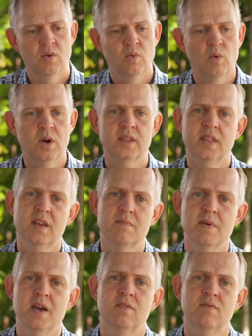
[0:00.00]
what that
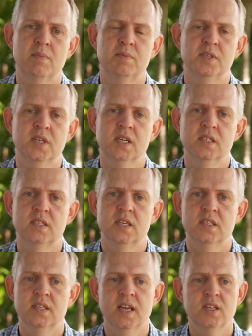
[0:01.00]
amount represents
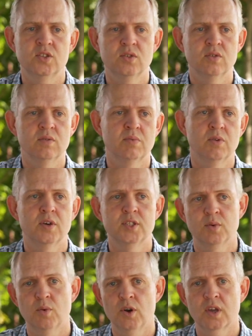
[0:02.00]
is as your
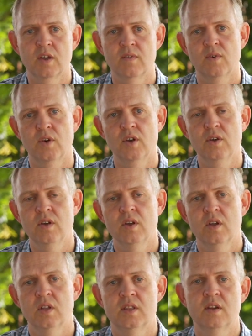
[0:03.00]
employees are working for you,
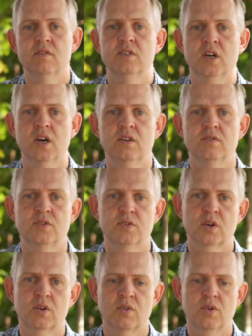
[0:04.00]
they're entitled to
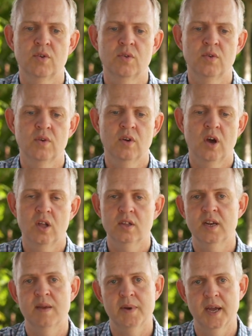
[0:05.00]
accrue
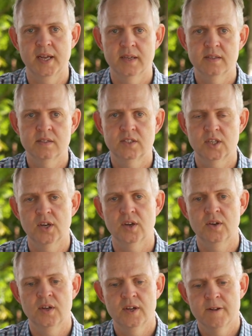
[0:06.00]
holiday pay.
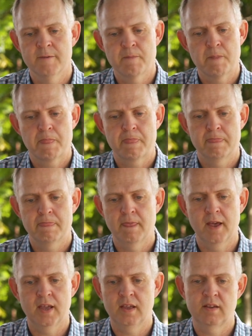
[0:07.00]
So
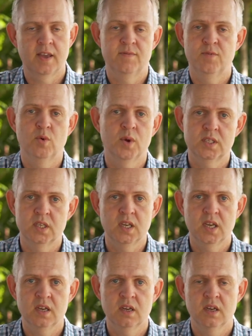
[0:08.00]
they get 4 weeks a
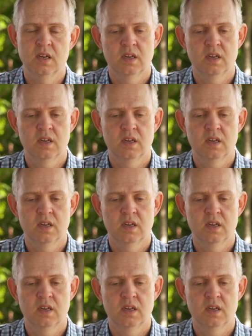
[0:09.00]
year